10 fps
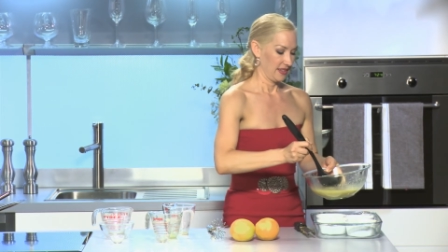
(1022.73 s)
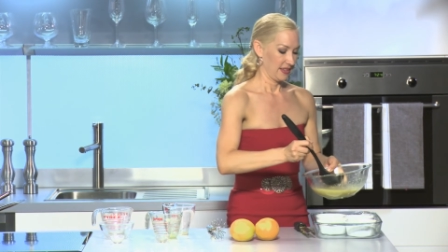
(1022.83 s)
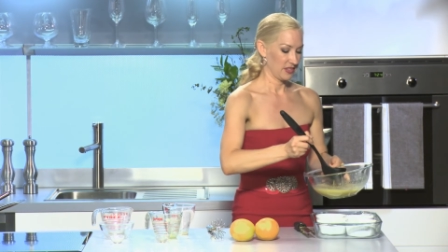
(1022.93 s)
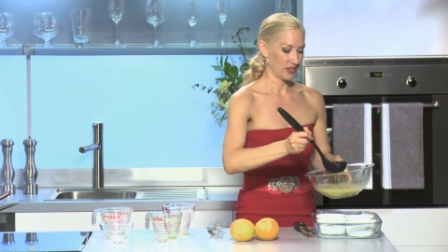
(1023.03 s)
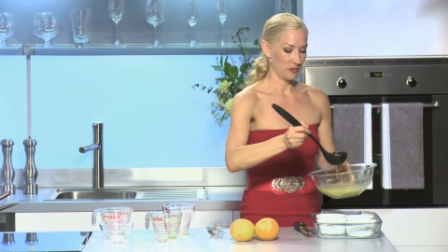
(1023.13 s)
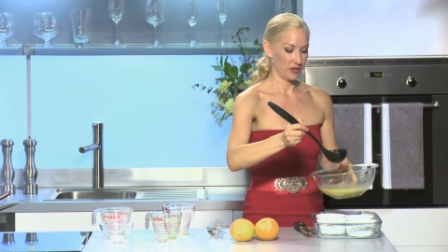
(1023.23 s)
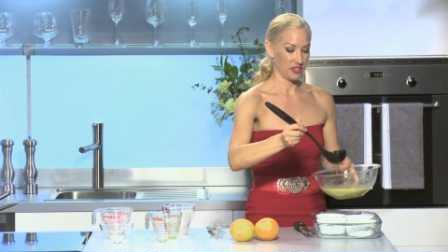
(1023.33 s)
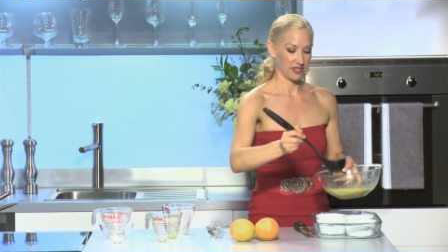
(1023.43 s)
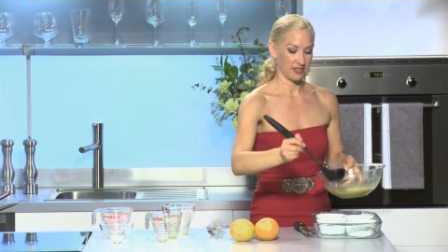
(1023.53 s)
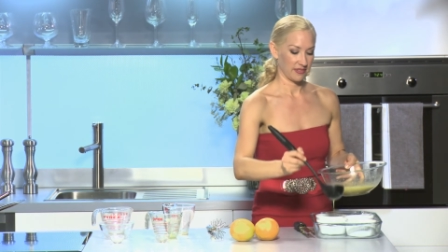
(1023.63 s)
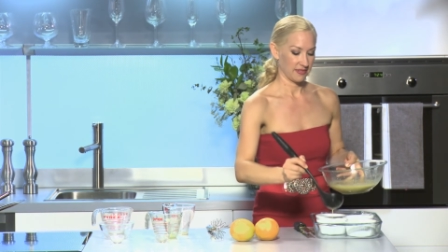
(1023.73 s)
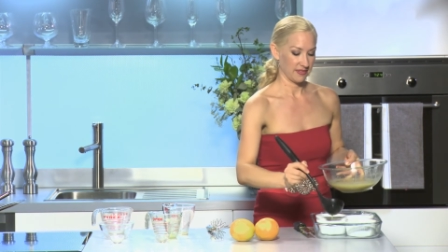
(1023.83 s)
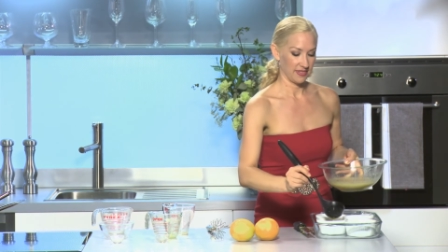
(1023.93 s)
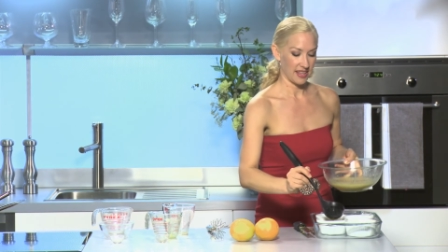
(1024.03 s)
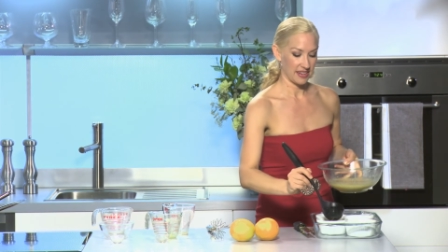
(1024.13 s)
It's gonna be just
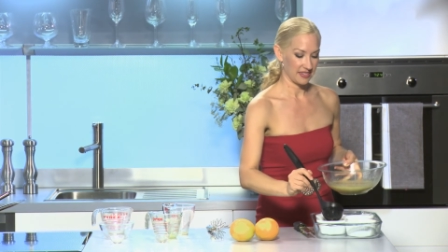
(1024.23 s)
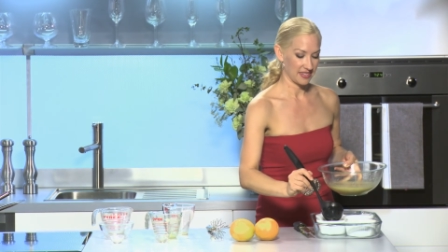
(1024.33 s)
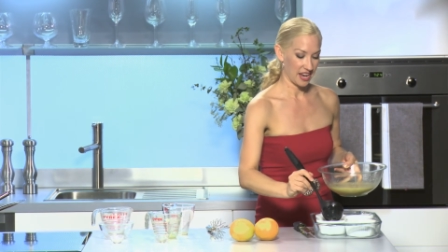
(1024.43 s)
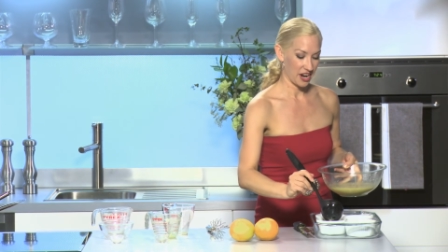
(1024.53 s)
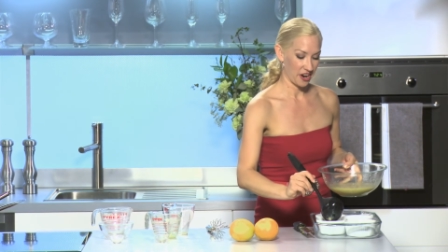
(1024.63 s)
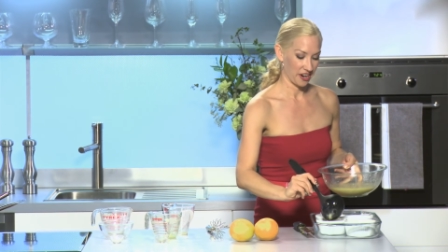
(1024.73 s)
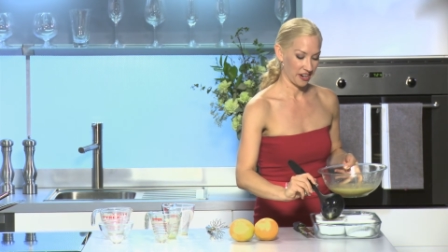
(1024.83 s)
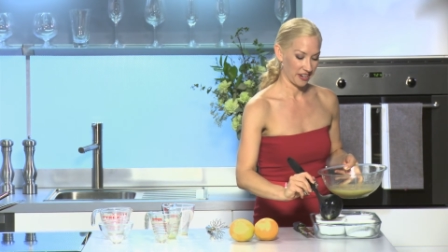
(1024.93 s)
light as air.